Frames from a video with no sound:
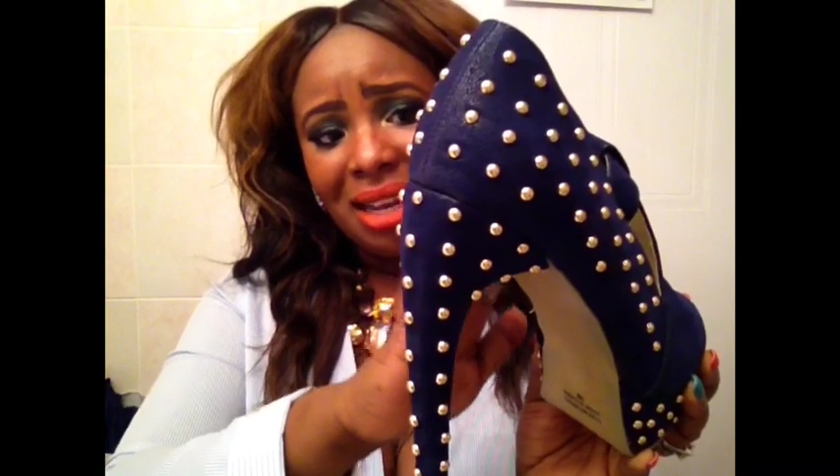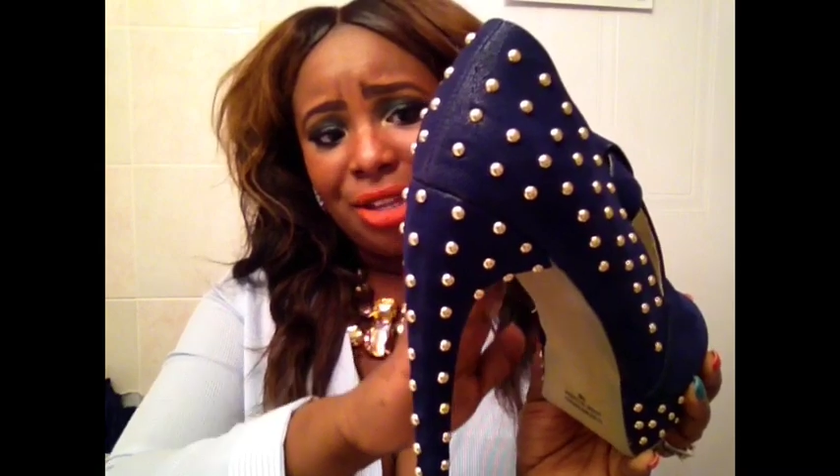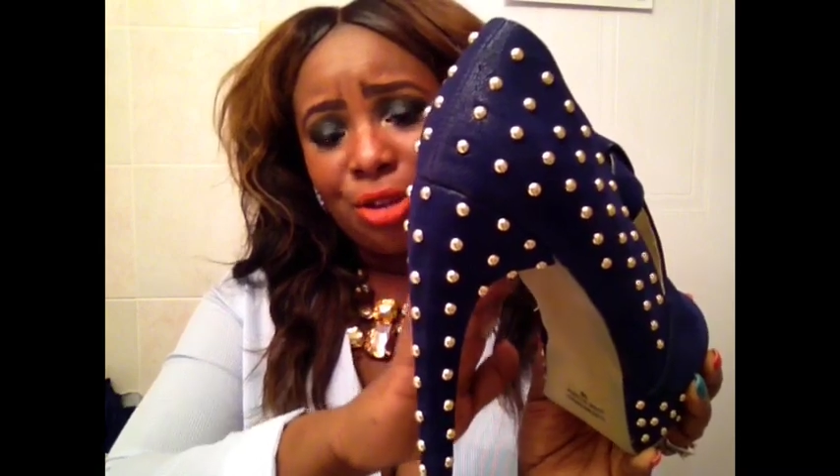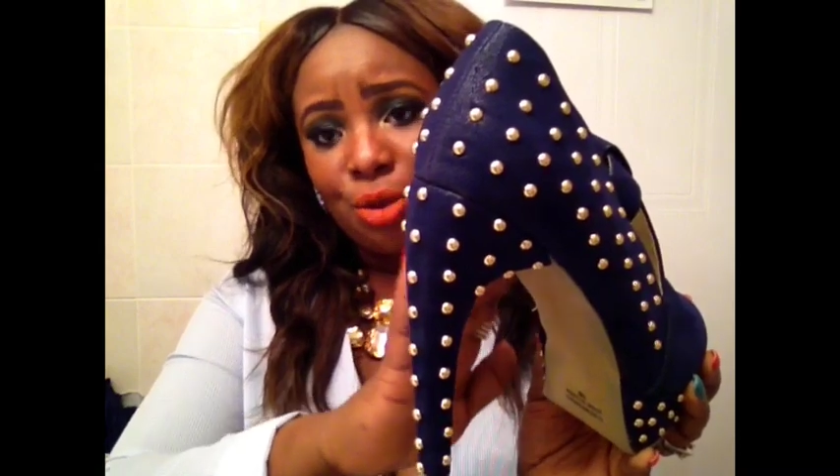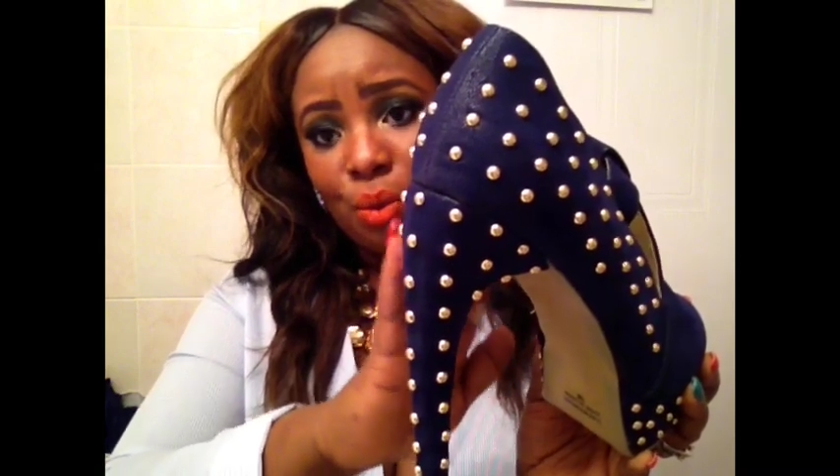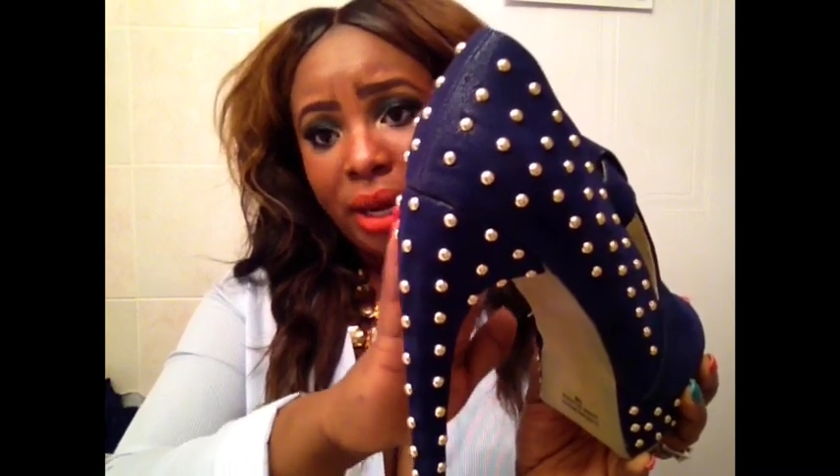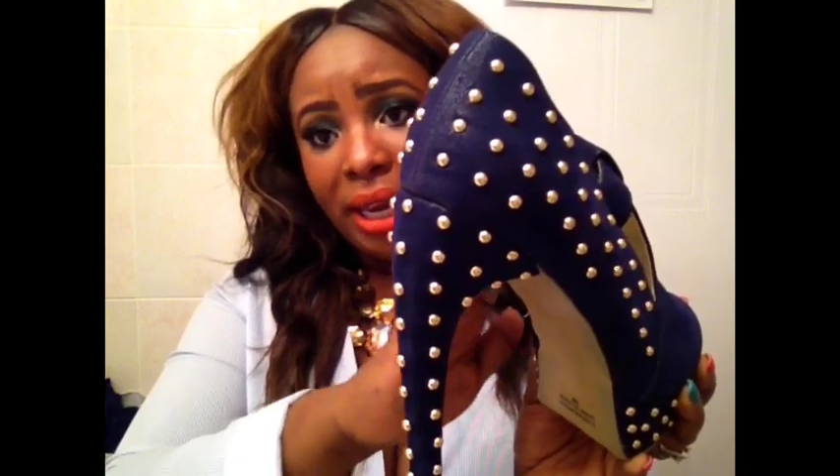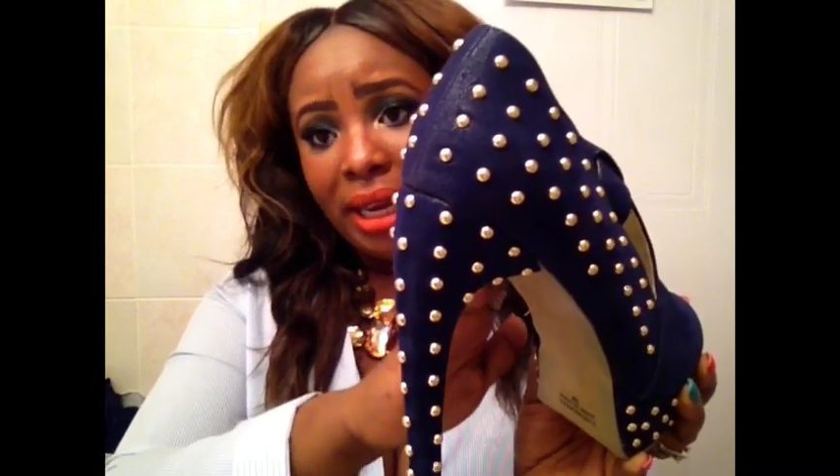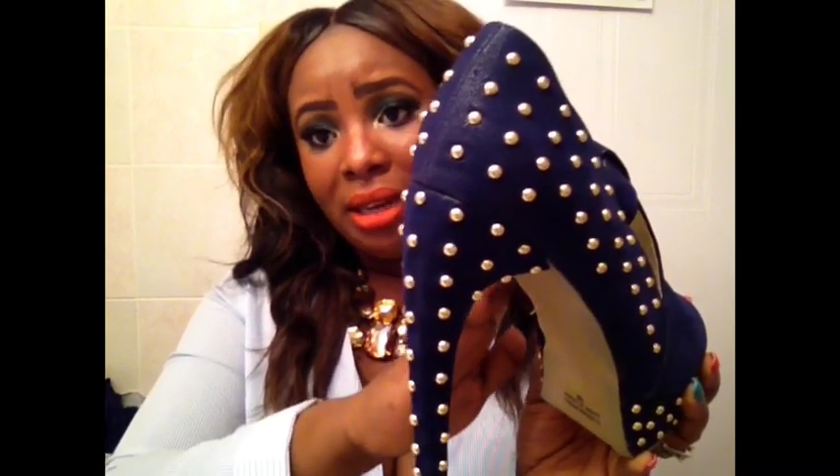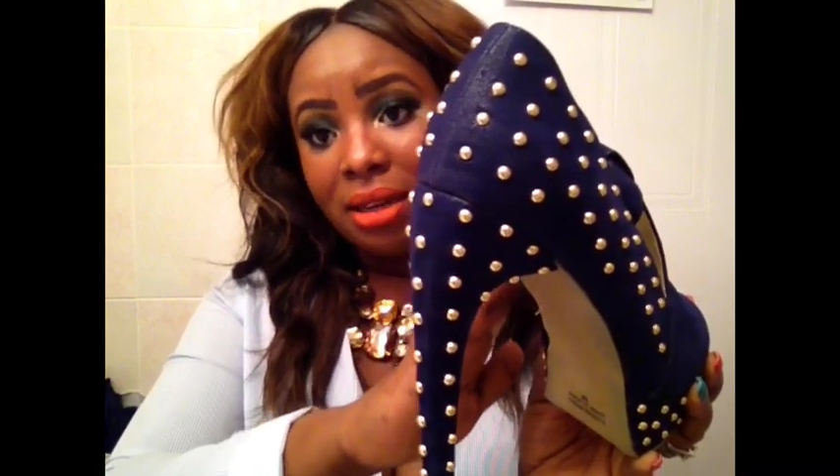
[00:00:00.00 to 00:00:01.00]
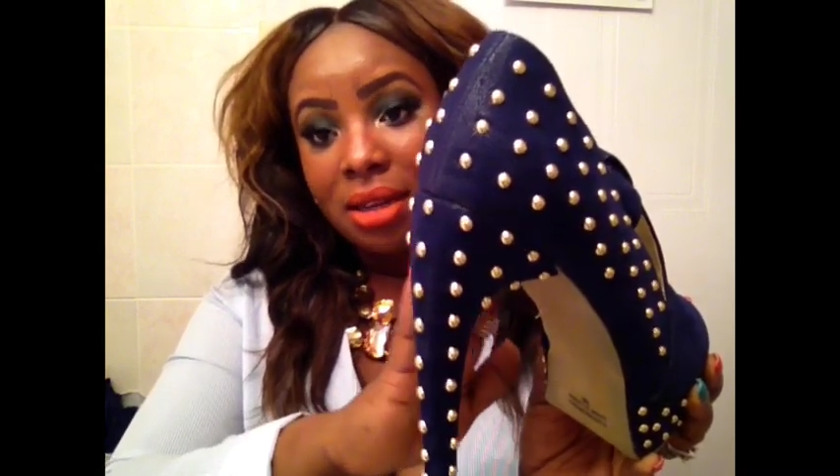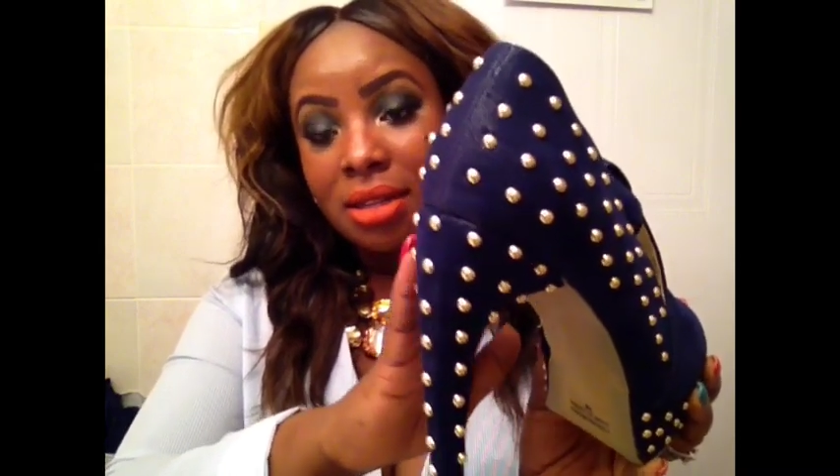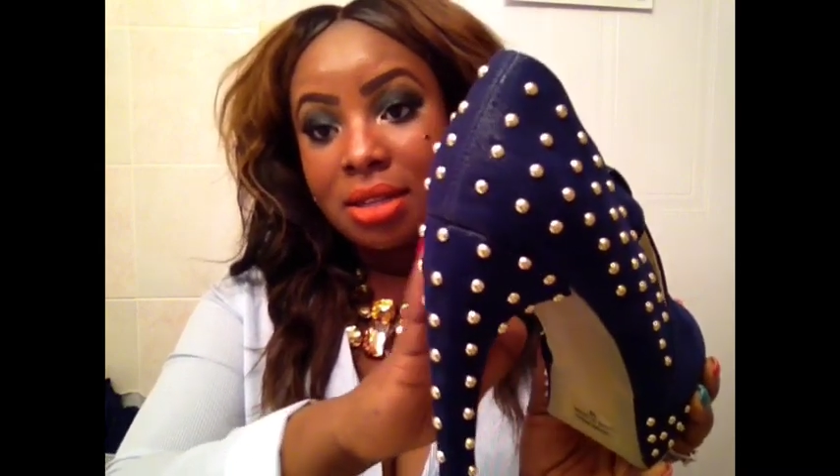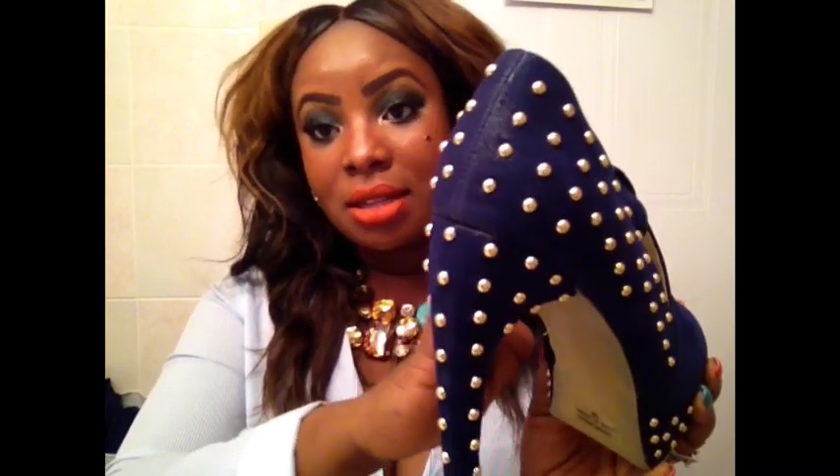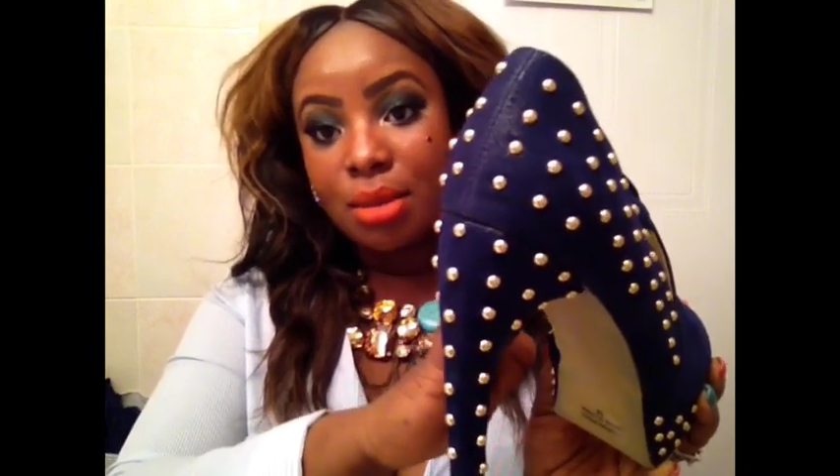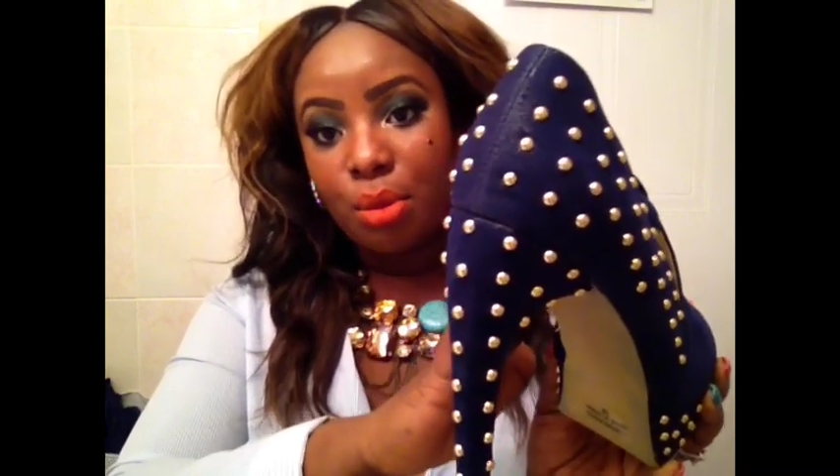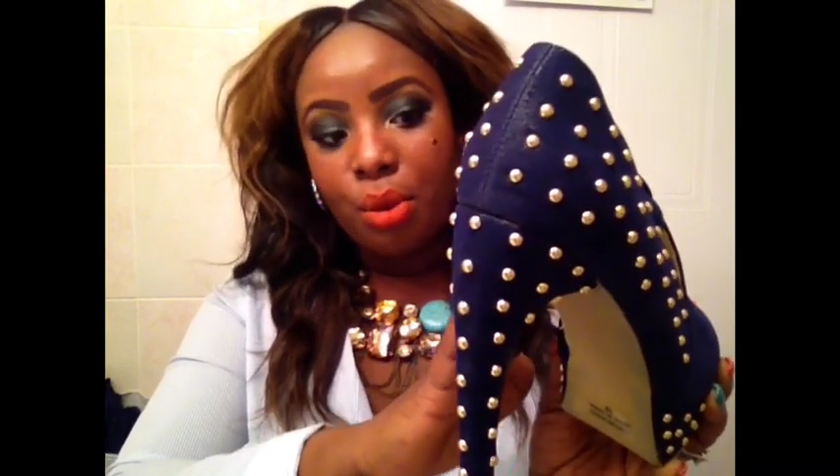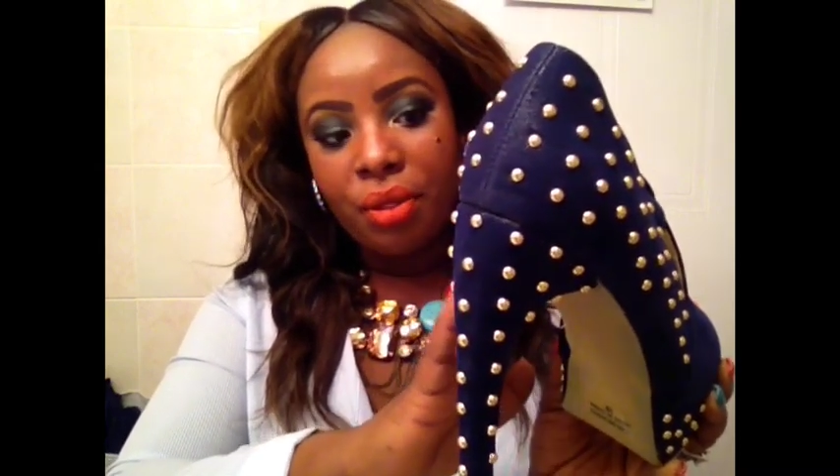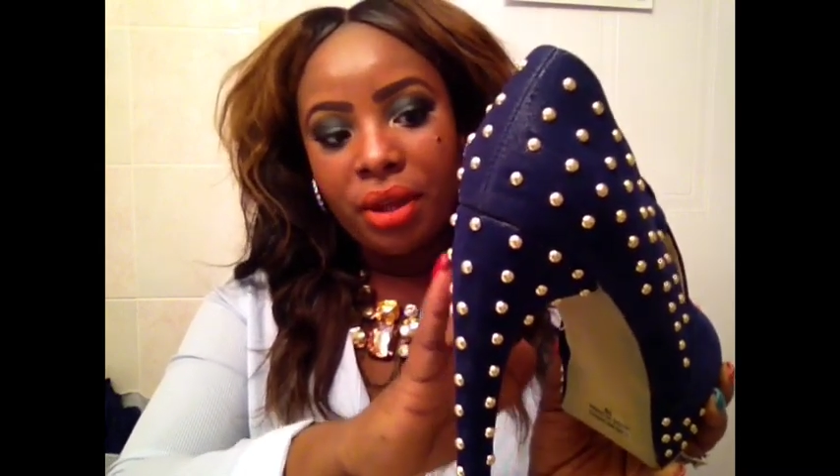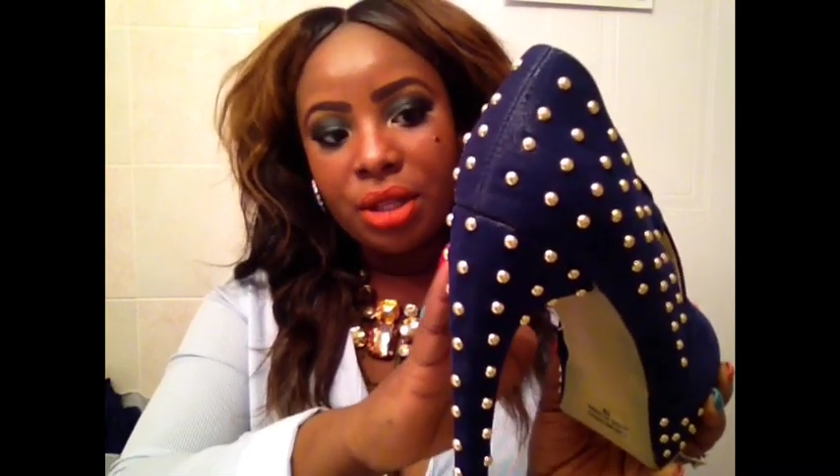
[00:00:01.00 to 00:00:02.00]
like suede
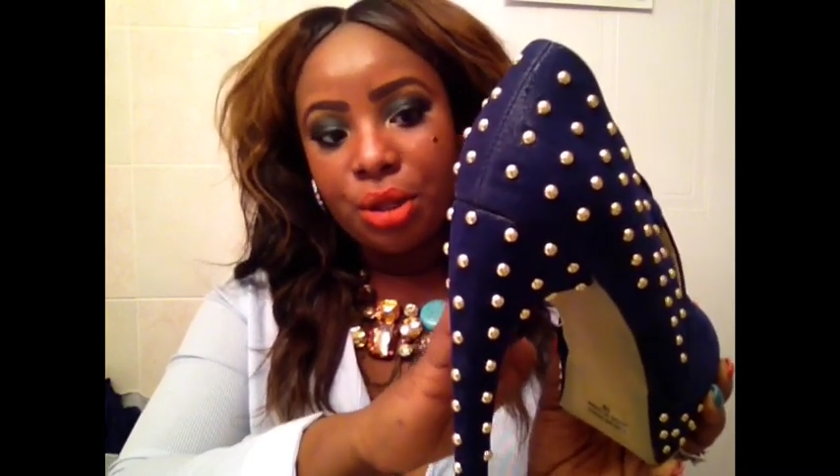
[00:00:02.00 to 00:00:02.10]
smooth